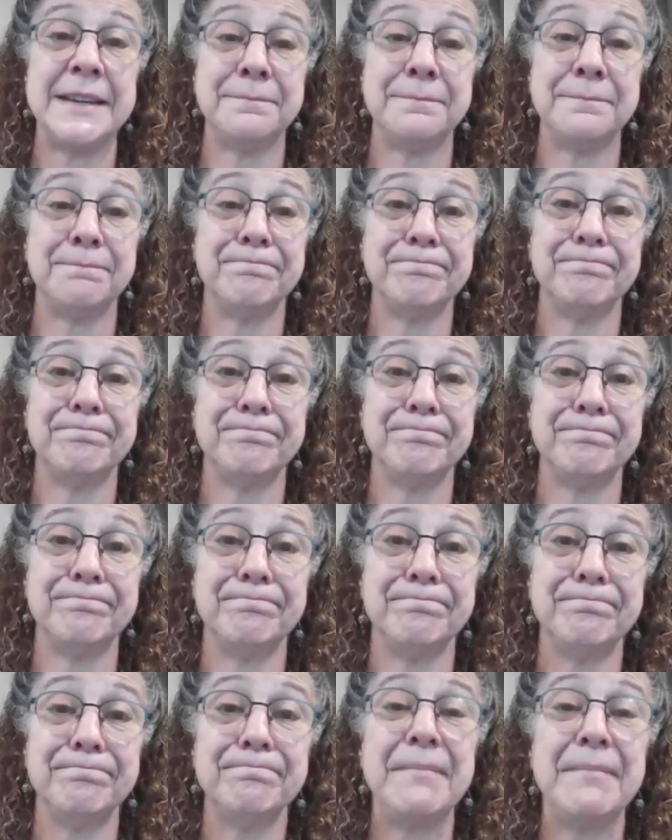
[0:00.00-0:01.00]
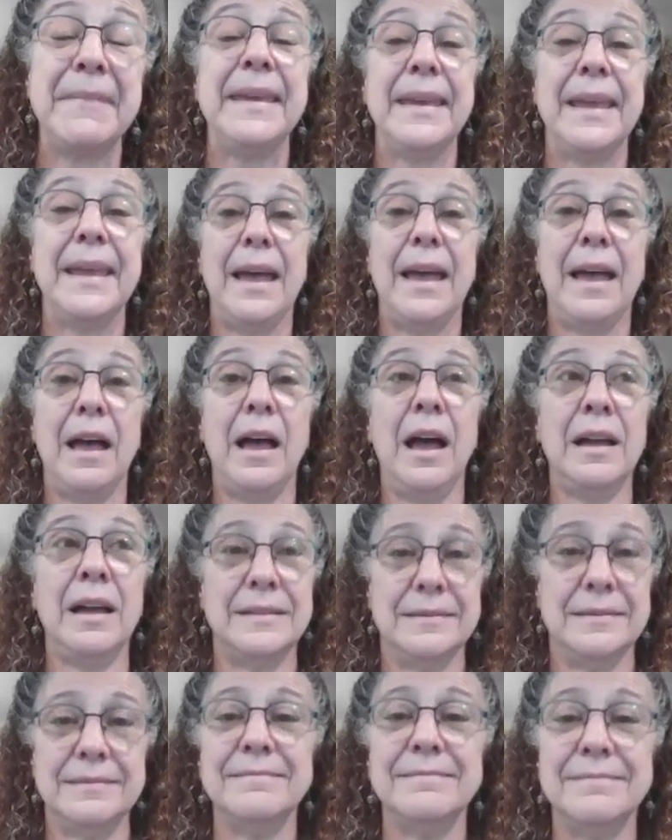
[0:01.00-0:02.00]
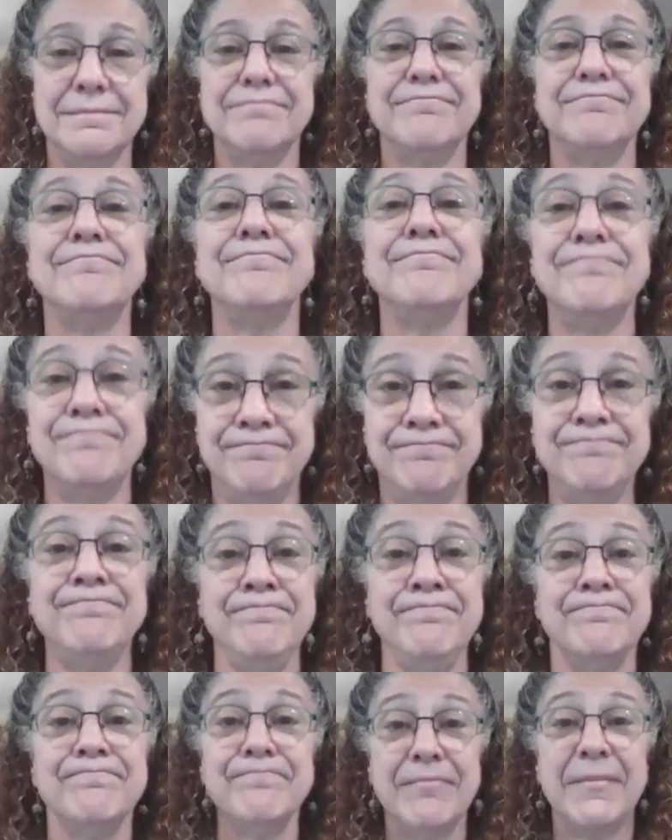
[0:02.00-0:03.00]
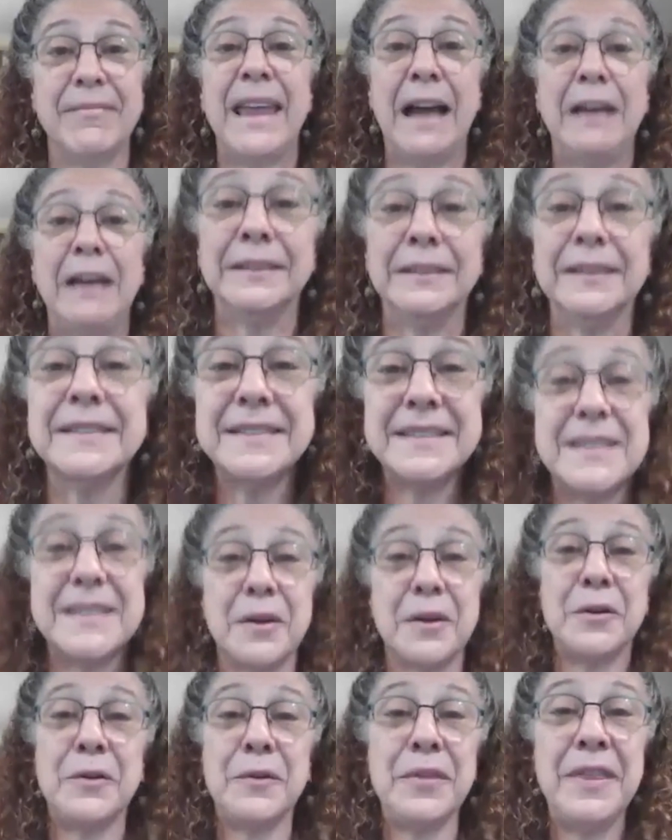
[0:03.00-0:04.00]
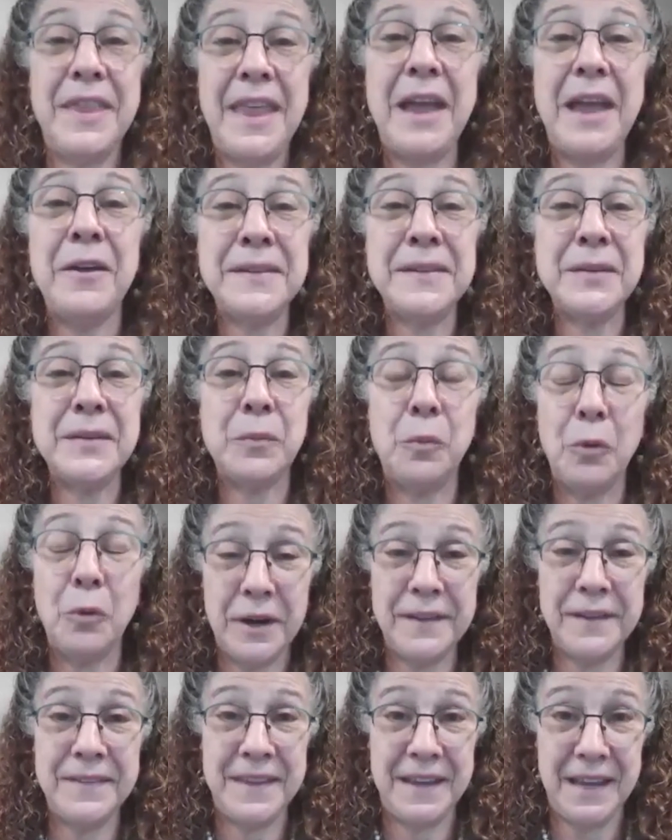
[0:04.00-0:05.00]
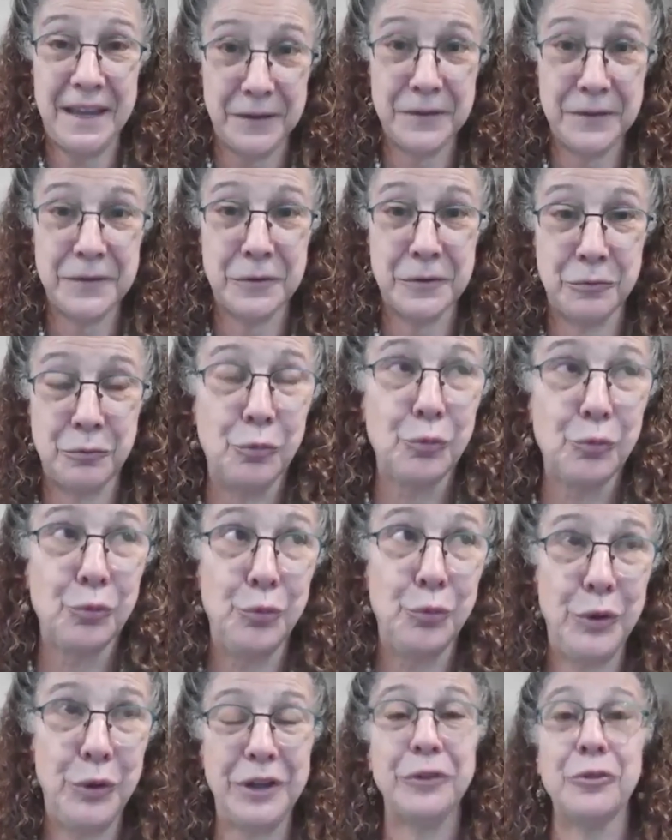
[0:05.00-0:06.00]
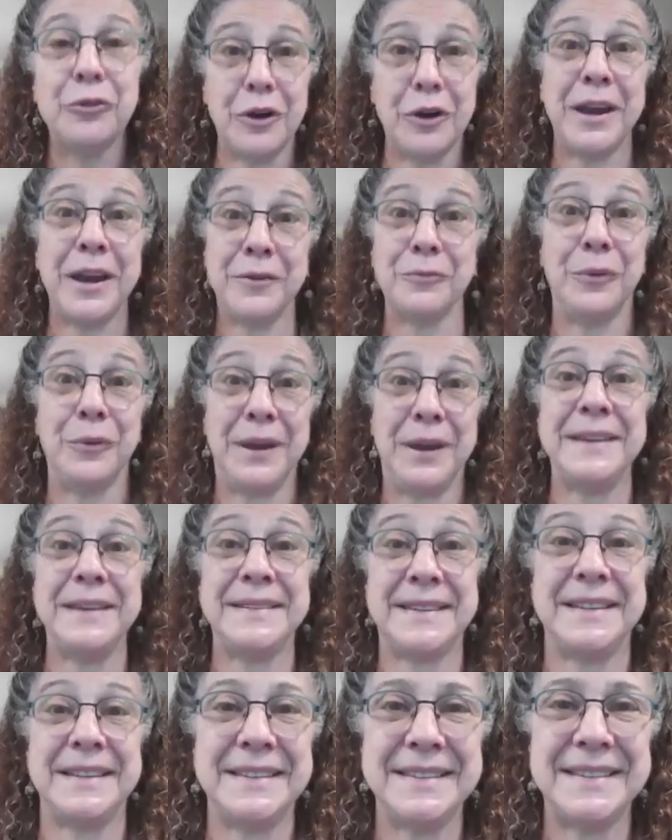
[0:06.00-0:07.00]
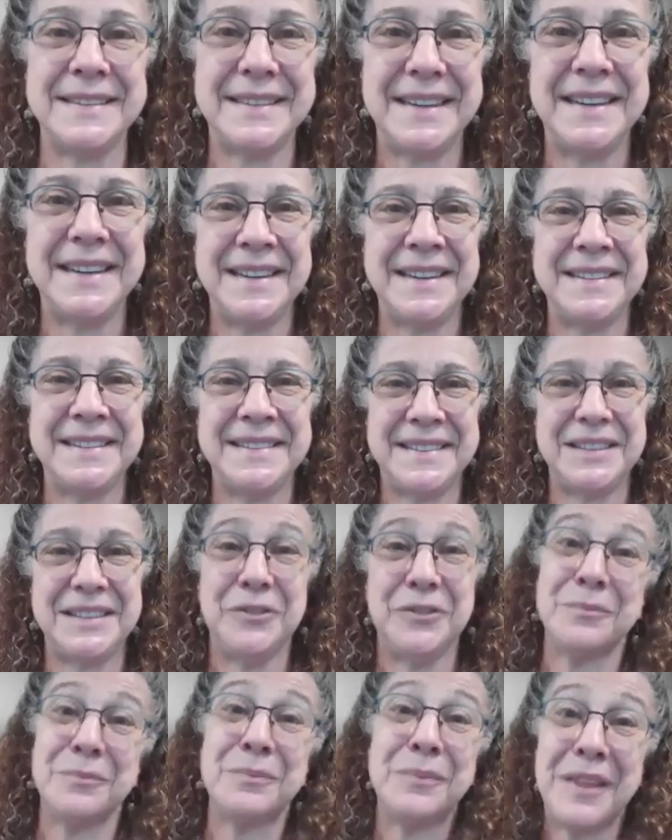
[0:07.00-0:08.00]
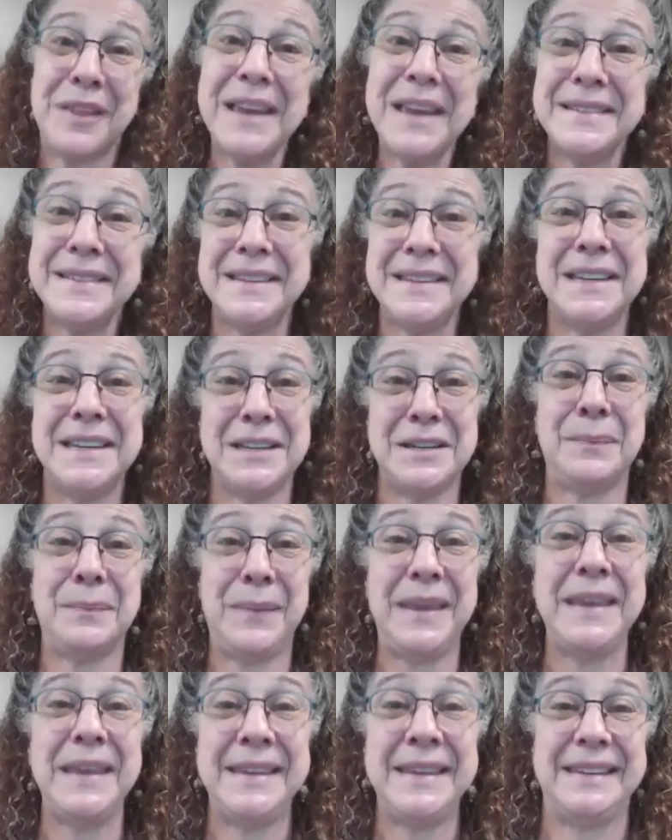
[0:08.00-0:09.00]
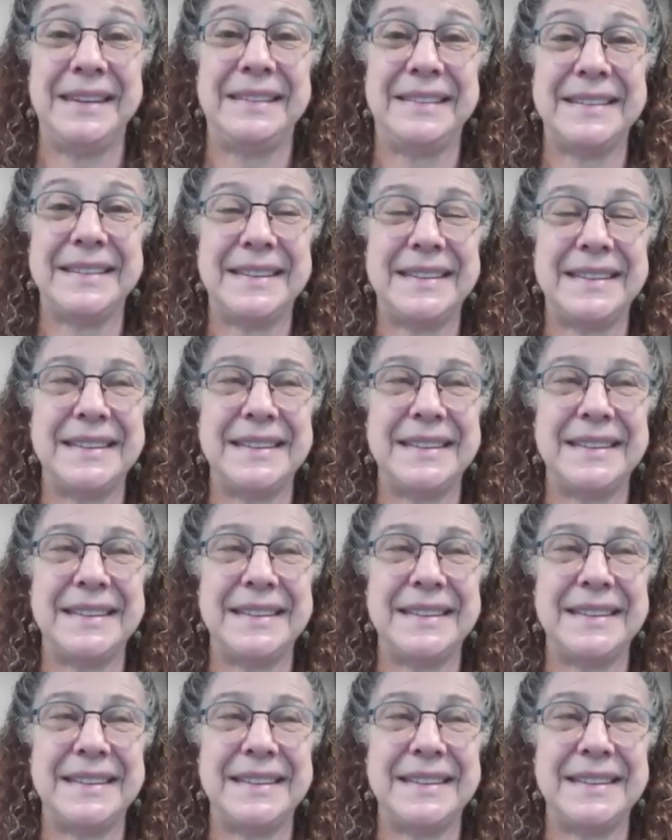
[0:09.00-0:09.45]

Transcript: Mm. That's a great honor. Congratulations. Mhm. Yeah. So that's one of the other real great reasons is you're placing a piece